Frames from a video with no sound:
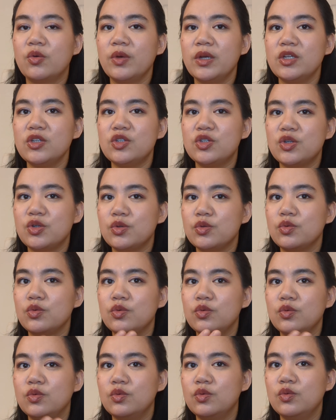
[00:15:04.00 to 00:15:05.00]
going
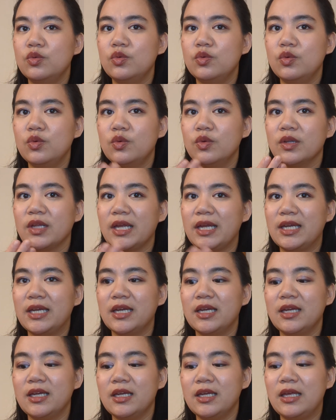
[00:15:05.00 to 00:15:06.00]
to
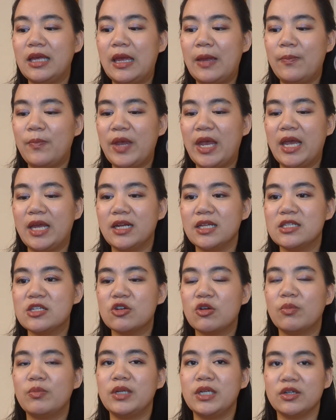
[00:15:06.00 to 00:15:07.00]
like hit pan
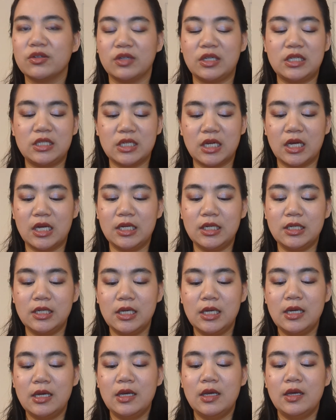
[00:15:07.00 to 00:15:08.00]
until I'm nearly
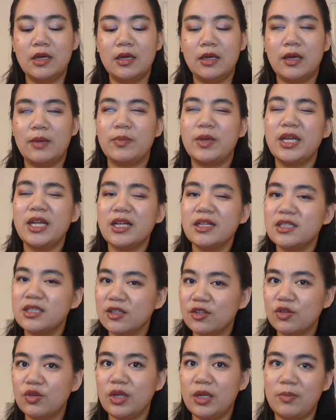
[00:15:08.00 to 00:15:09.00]
done. I'm getting a
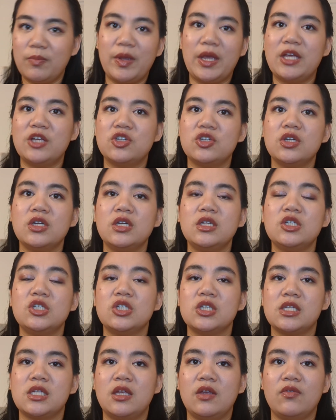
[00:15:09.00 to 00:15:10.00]
little impatient
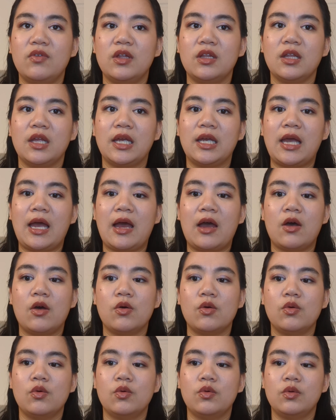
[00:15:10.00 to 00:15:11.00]
just given like
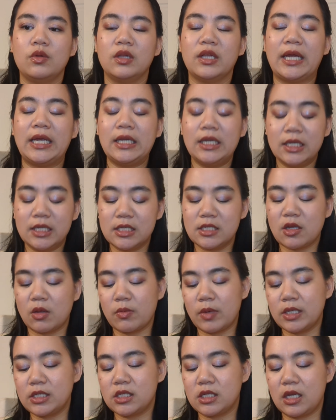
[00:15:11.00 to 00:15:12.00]
how light it is
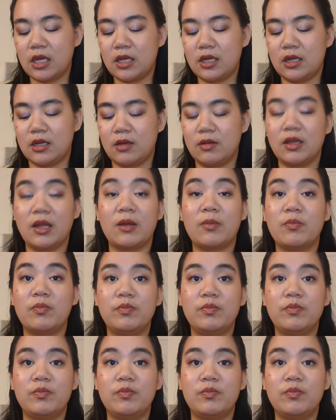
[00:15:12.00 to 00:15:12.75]
on my skin, and it